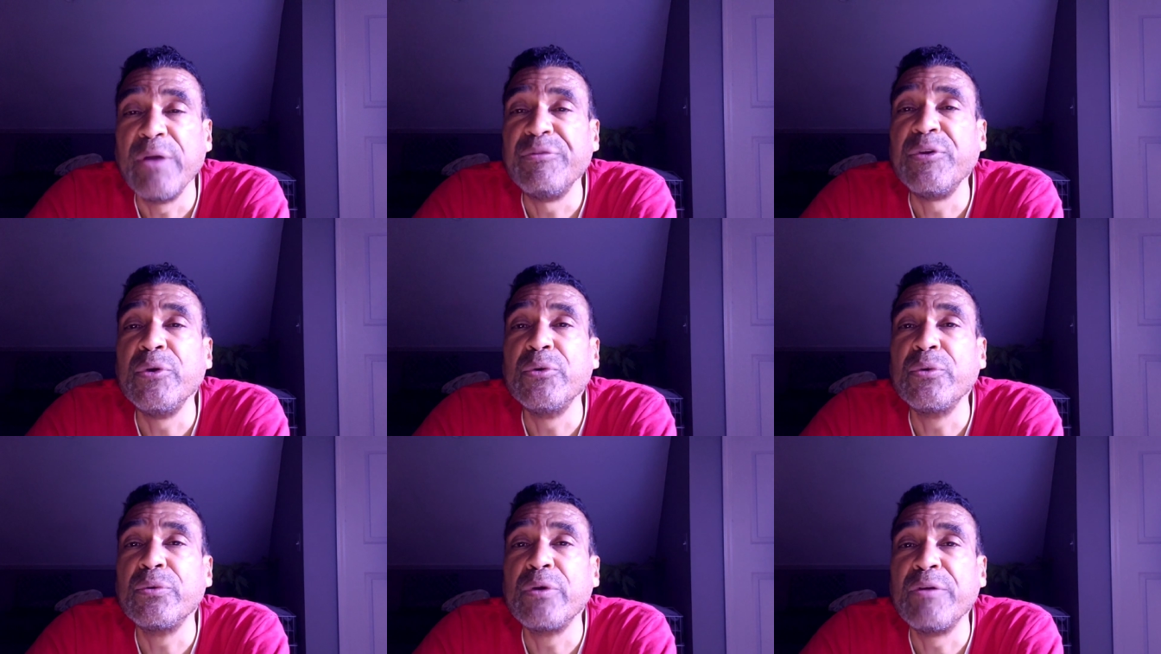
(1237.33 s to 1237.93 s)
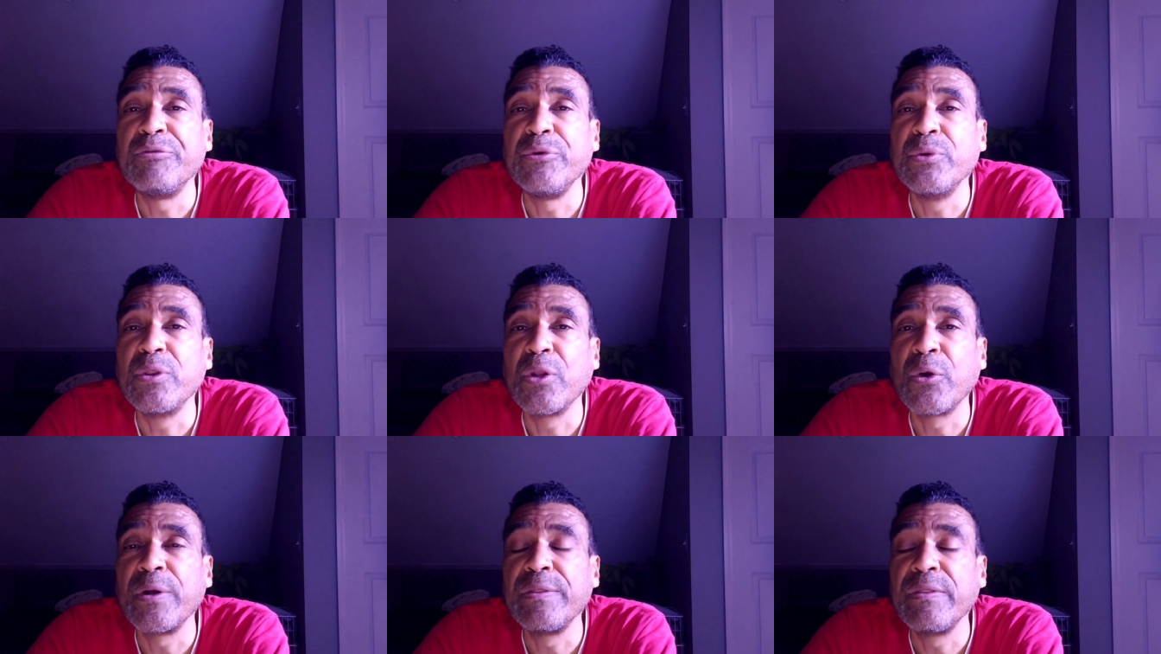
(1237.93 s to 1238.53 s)
if you if you
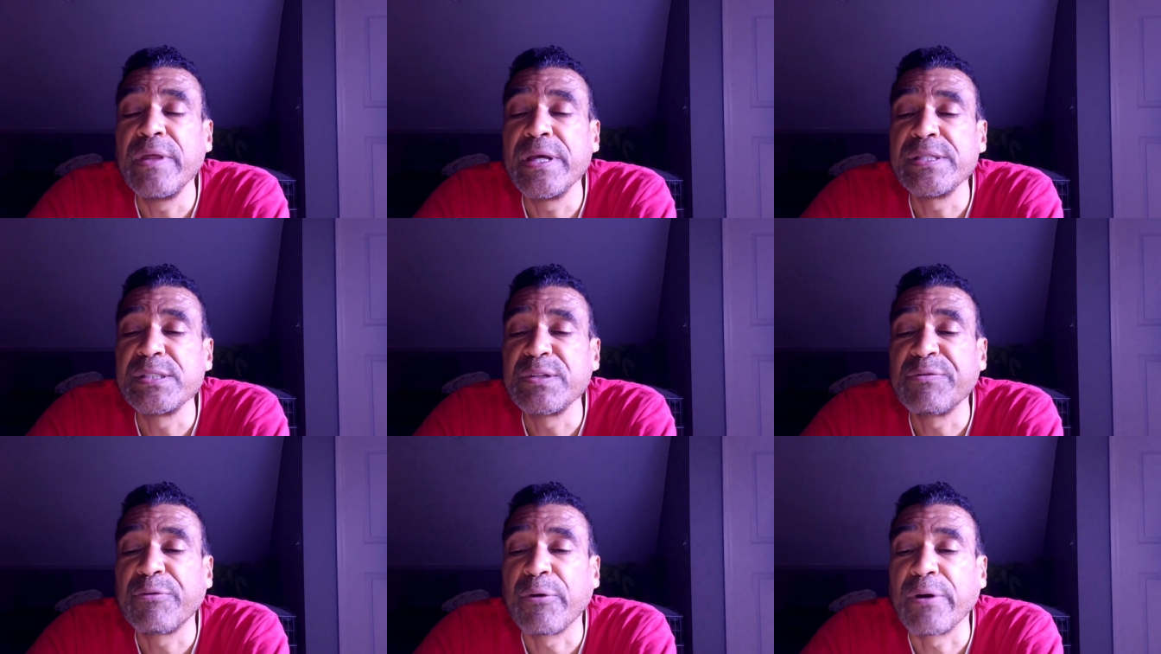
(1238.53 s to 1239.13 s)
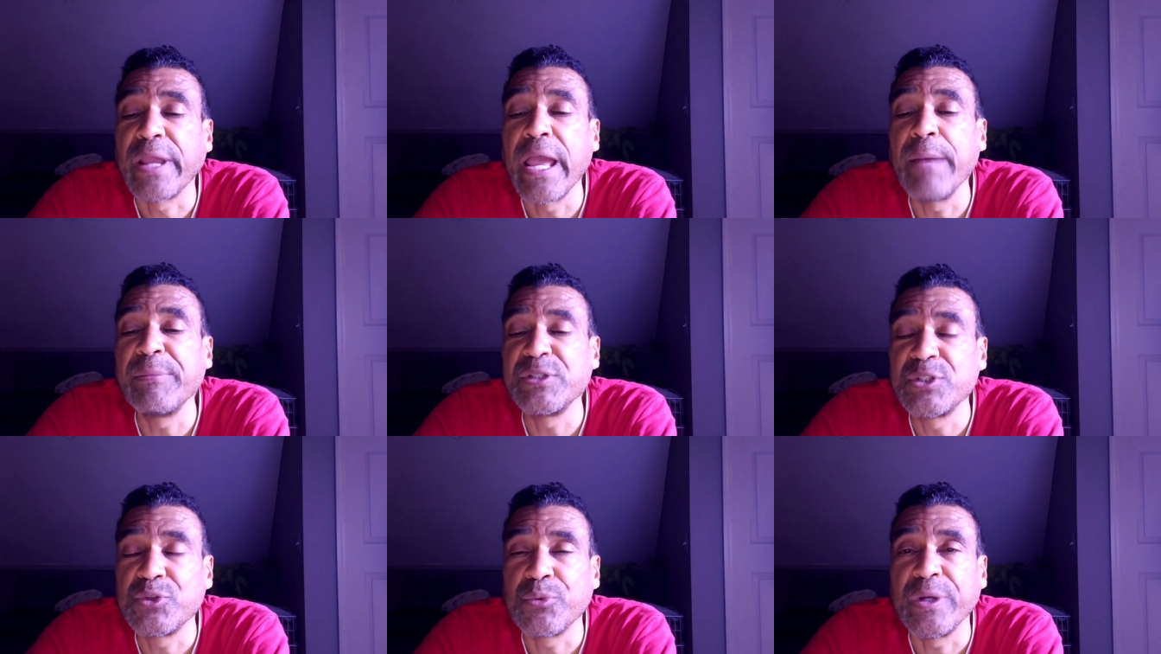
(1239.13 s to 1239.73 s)
learn this for
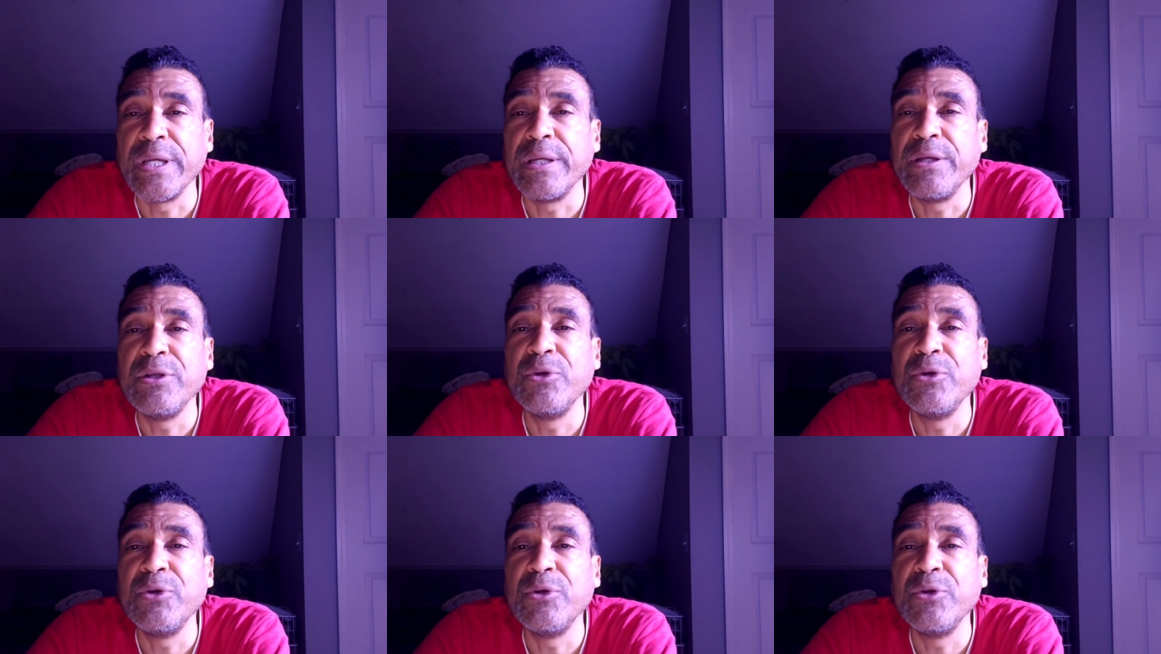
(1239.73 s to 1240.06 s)
chemistry,